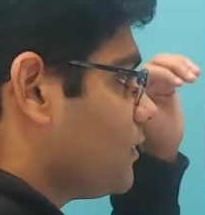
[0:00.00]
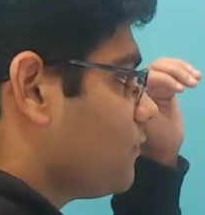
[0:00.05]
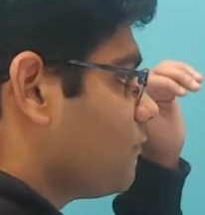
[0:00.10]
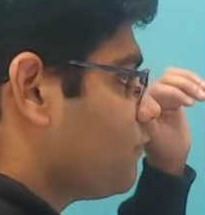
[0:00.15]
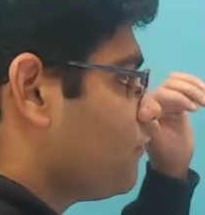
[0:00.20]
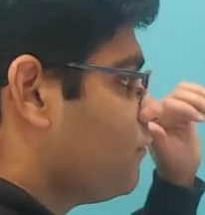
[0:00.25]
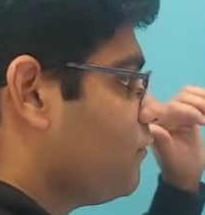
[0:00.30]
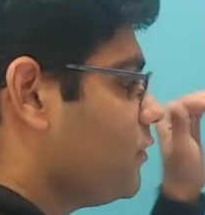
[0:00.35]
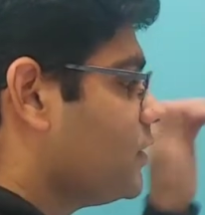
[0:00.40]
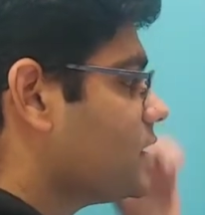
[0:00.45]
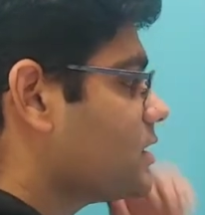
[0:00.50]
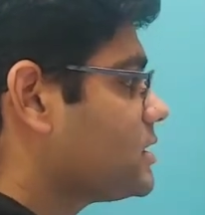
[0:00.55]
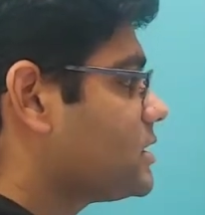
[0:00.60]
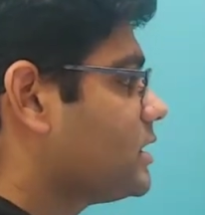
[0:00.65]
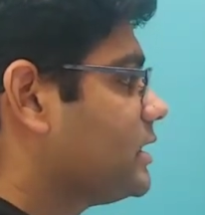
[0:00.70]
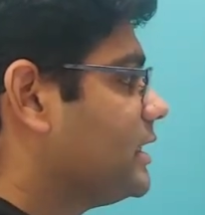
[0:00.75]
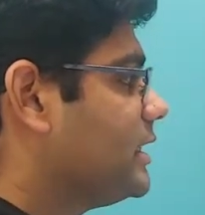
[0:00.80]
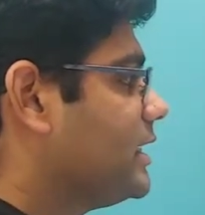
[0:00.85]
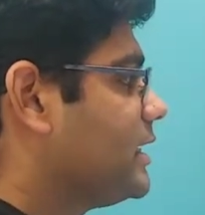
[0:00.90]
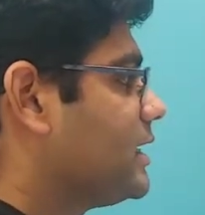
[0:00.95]

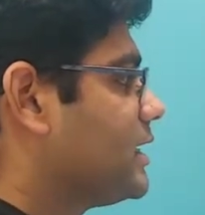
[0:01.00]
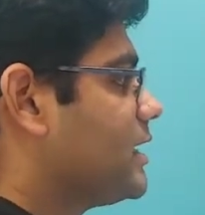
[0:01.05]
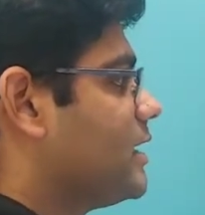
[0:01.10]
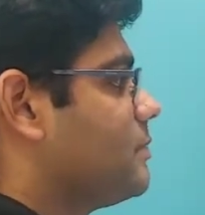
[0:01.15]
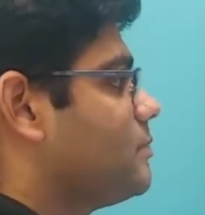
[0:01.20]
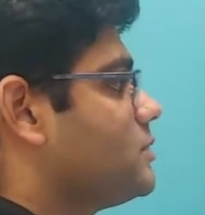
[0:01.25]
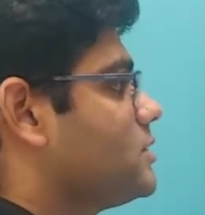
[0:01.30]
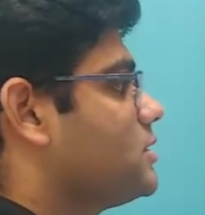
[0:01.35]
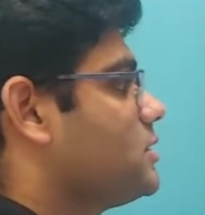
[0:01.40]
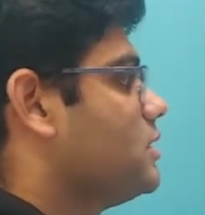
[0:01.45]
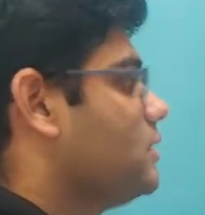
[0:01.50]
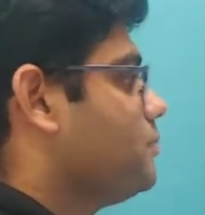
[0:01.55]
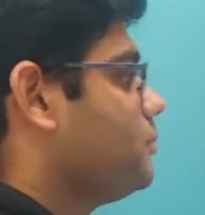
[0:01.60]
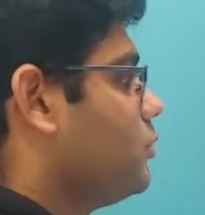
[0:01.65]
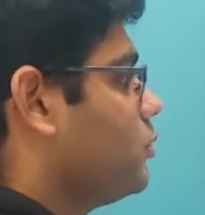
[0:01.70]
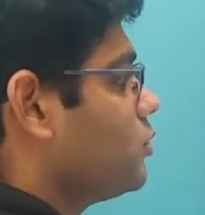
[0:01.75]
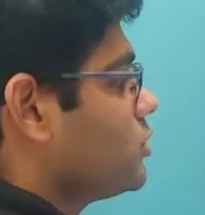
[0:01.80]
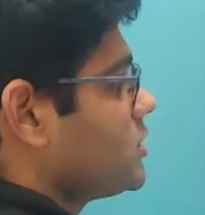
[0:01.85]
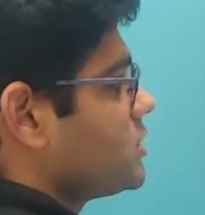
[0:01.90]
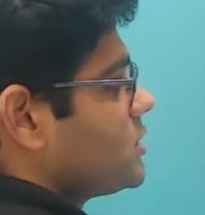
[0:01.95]
firstly comes the
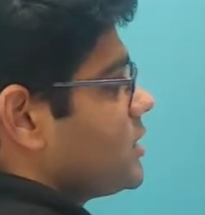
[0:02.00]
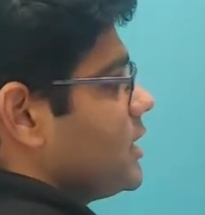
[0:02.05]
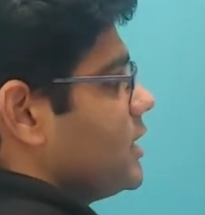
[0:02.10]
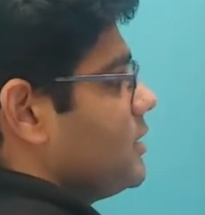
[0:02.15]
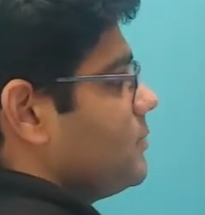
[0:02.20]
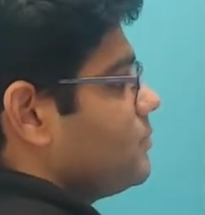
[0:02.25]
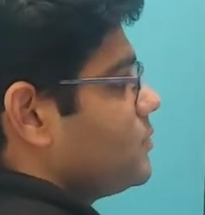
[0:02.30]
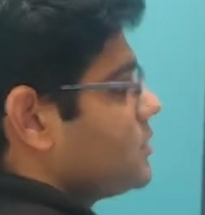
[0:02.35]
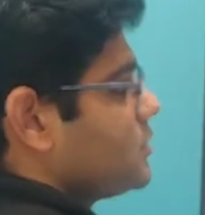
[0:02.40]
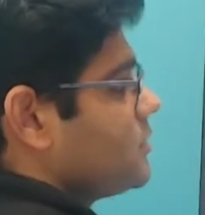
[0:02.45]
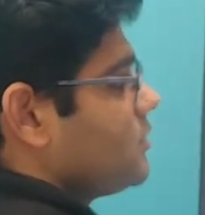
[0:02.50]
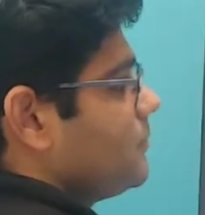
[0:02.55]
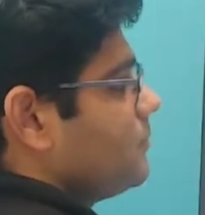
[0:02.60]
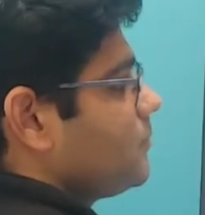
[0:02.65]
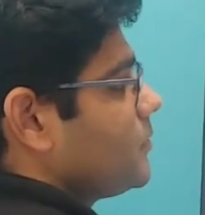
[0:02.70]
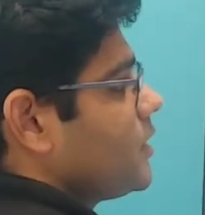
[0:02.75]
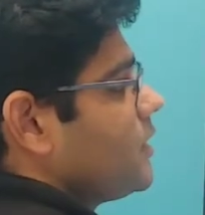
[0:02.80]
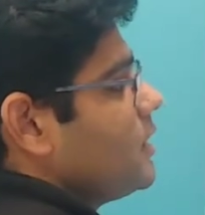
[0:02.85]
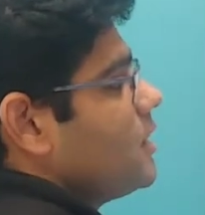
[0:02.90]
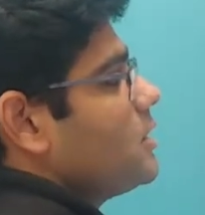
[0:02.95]
post types.
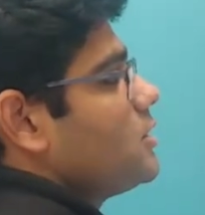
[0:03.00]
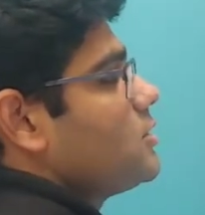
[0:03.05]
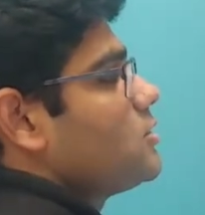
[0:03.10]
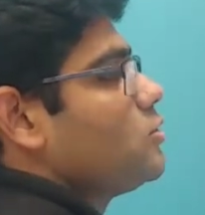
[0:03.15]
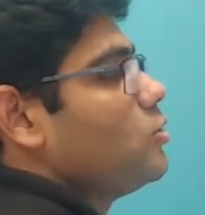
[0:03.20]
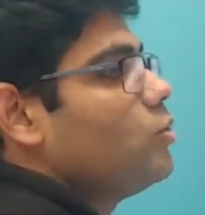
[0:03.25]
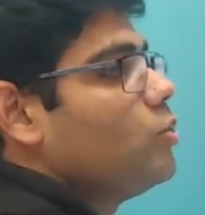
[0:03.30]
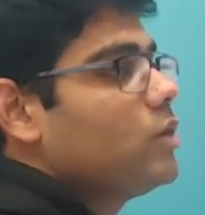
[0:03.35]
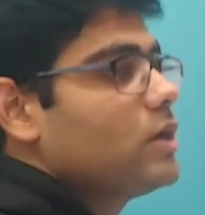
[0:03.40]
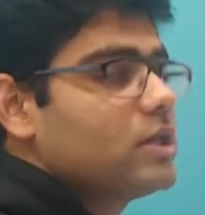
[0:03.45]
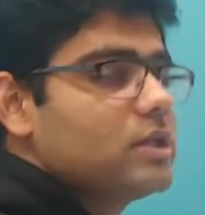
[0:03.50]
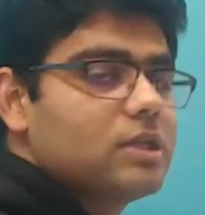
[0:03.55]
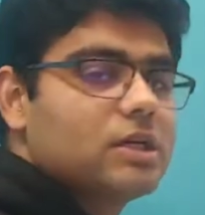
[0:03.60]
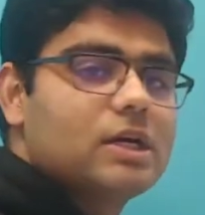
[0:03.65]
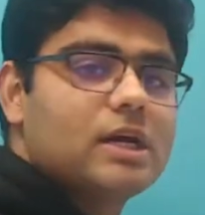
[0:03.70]
So what are the